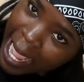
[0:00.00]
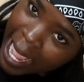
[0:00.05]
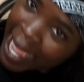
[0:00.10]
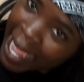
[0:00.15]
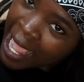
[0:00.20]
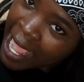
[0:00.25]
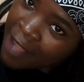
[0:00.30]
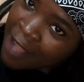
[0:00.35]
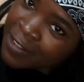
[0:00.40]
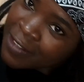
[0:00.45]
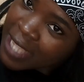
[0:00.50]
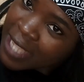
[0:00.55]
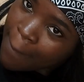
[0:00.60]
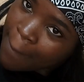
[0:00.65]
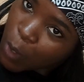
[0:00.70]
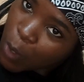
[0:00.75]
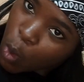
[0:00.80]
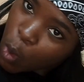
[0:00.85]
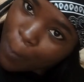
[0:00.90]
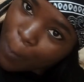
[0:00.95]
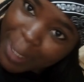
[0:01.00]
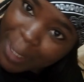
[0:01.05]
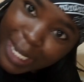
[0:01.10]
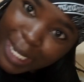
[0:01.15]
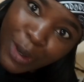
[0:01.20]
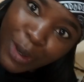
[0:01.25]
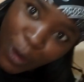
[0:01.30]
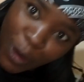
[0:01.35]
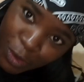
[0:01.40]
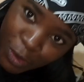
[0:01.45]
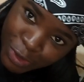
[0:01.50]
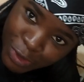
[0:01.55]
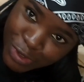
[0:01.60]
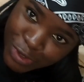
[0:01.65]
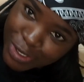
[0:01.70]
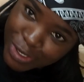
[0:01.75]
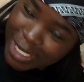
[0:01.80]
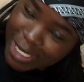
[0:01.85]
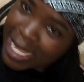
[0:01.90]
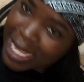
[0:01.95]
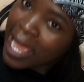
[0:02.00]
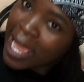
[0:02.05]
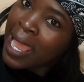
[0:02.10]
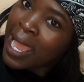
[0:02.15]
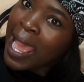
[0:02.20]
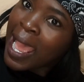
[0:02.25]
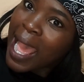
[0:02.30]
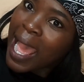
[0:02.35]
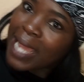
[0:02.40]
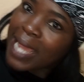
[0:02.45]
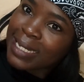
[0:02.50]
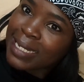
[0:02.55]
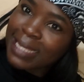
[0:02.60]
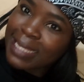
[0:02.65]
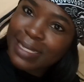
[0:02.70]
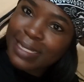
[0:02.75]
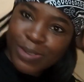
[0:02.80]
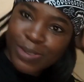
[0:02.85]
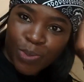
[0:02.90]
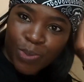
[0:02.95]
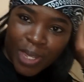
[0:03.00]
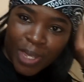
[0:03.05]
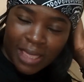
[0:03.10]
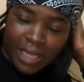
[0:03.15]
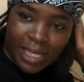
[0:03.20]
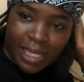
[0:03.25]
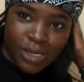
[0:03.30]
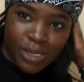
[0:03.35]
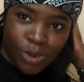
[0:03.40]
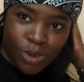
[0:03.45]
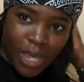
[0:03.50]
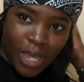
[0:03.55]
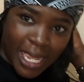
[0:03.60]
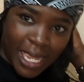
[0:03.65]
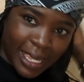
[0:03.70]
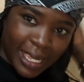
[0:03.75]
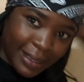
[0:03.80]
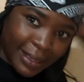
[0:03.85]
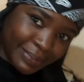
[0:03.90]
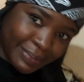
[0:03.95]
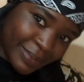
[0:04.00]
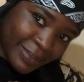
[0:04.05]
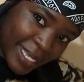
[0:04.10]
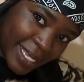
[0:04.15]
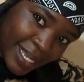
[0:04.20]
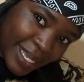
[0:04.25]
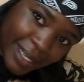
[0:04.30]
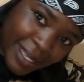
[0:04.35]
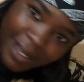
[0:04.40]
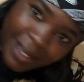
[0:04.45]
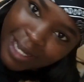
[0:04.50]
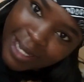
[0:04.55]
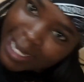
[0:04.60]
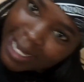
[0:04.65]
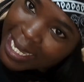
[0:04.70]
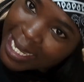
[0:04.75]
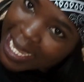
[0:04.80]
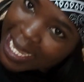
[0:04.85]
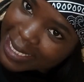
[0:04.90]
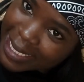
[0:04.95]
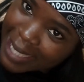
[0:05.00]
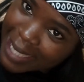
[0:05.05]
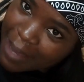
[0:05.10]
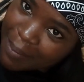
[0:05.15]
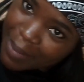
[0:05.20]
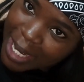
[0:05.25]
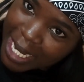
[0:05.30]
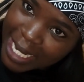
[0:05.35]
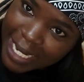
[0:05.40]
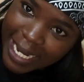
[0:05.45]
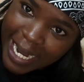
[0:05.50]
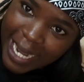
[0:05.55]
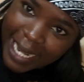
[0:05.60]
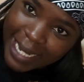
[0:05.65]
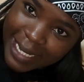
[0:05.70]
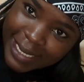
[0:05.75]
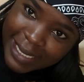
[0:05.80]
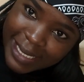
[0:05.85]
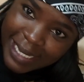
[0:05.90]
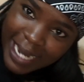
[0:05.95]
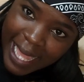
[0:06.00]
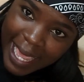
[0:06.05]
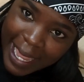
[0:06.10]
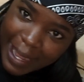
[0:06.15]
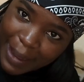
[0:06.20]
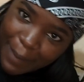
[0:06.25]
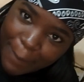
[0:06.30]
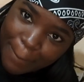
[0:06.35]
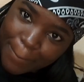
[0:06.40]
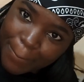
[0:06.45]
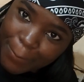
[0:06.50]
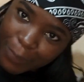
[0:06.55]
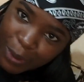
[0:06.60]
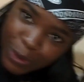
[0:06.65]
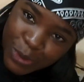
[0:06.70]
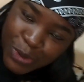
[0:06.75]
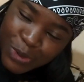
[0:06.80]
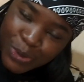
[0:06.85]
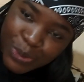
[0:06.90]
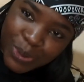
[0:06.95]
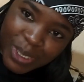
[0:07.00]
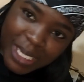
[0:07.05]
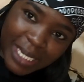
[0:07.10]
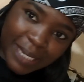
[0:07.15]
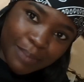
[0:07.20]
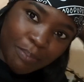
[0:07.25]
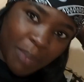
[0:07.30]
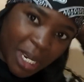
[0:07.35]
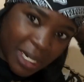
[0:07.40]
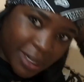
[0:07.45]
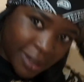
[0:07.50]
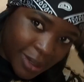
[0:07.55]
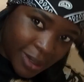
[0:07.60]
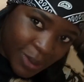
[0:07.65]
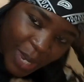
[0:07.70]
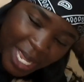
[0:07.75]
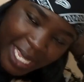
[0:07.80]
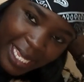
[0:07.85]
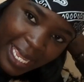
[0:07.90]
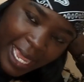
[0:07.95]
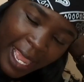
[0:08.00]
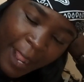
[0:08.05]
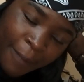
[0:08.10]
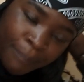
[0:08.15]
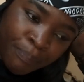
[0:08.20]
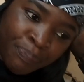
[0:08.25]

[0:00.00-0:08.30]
I have some big contours under this wig. That's why in some area it's like protruding, but do I care?